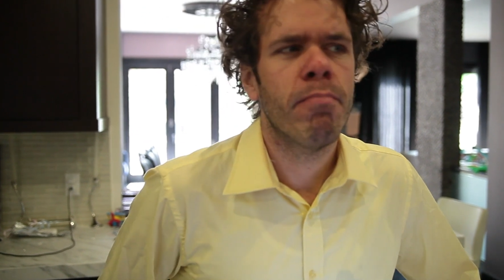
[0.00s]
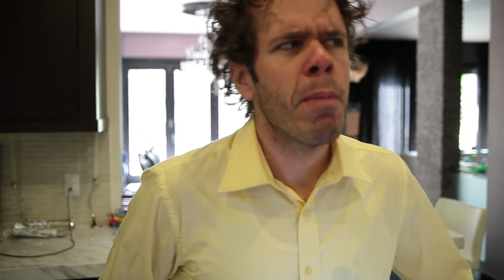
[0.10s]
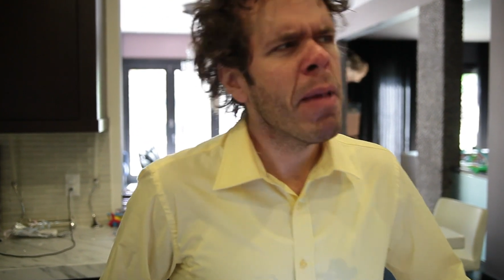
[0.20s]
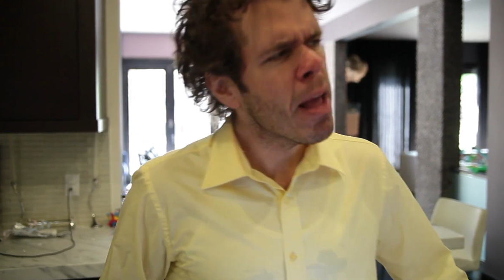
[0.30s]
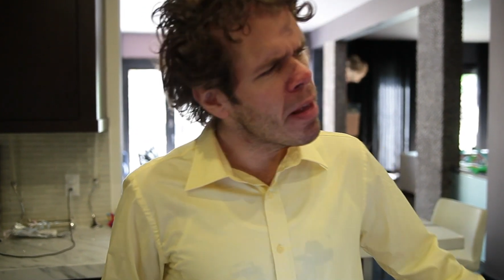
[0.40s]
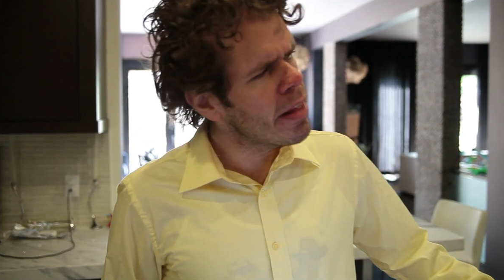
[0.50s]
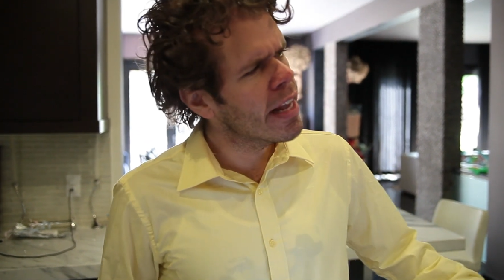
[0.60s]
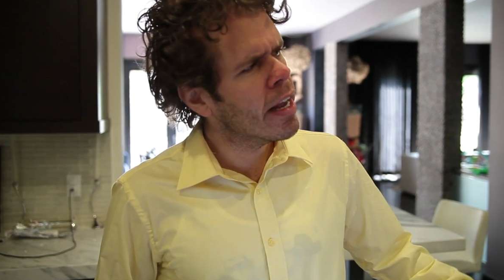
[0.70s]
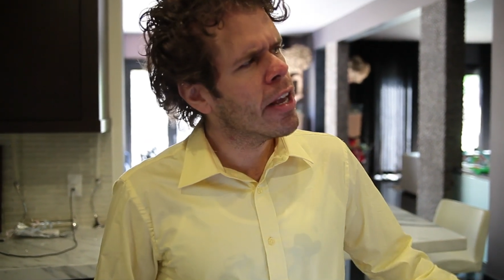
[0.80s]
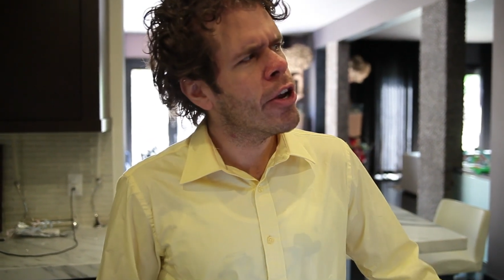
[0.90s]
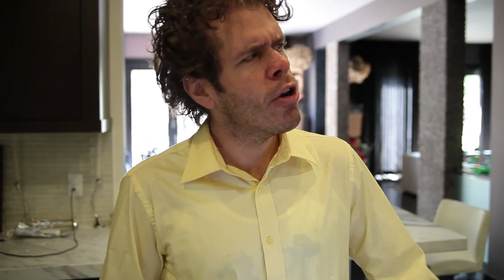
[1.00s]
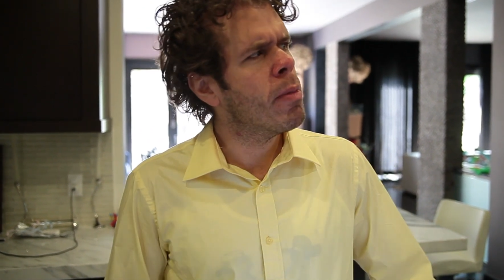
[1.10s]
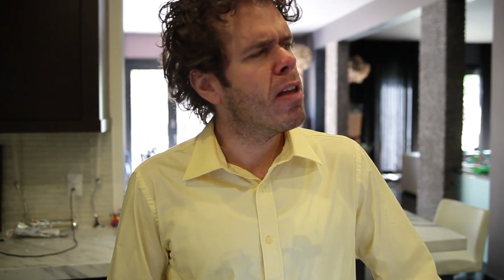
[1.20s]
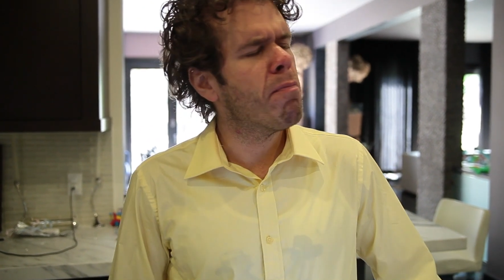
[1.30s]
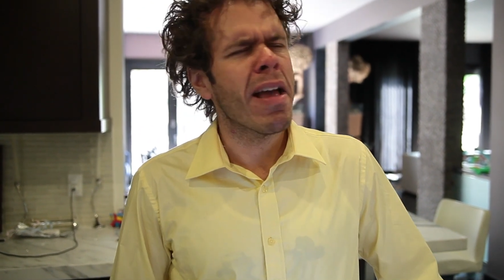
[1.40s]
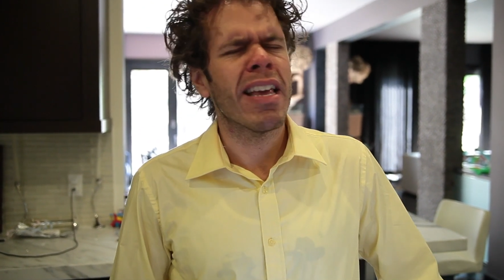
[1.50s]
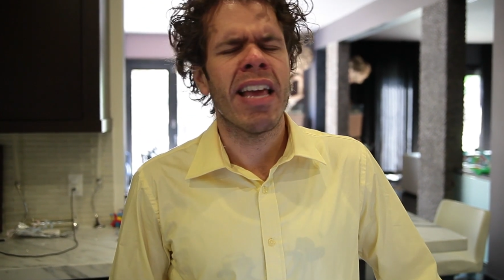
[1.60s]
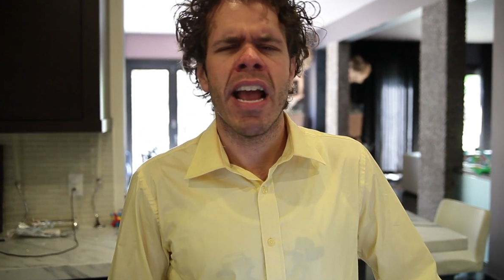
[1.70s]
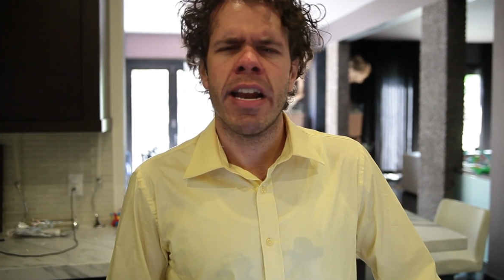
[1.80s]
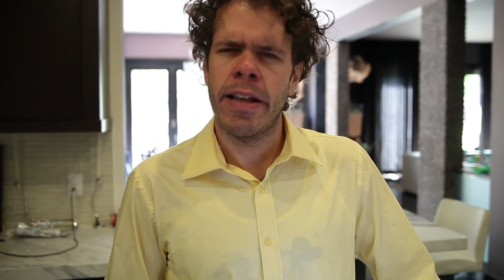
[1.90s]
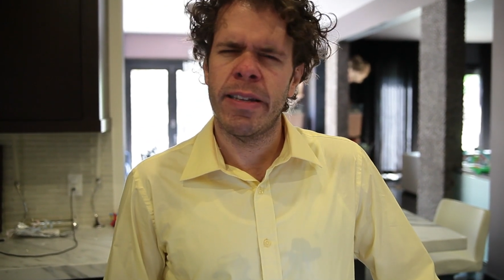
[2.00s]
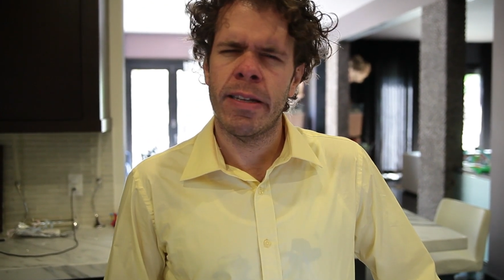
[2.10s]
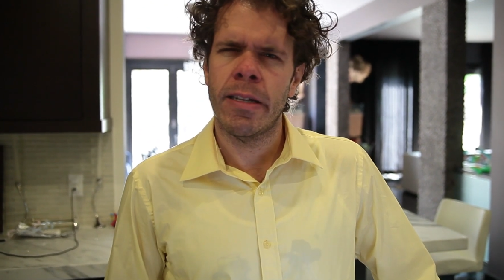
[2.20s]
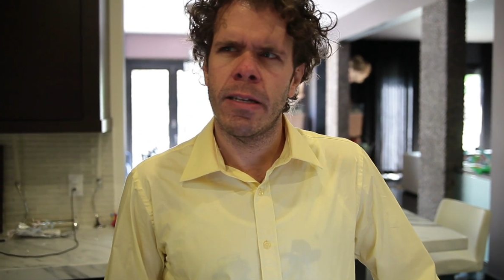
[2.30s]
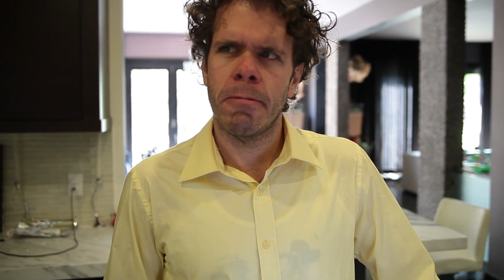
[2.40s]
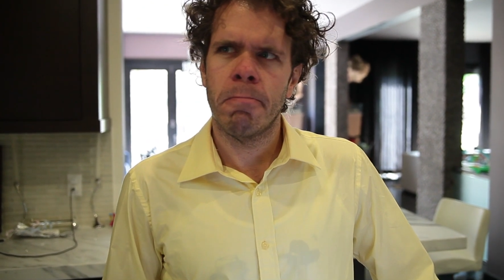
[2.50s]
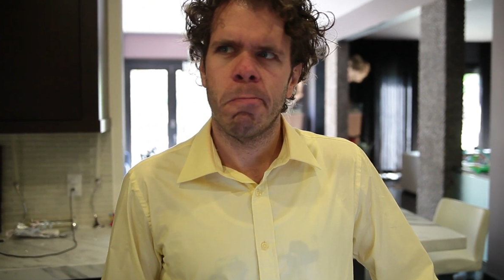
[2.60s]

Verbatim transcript: But maybe they can cure me of my gayness.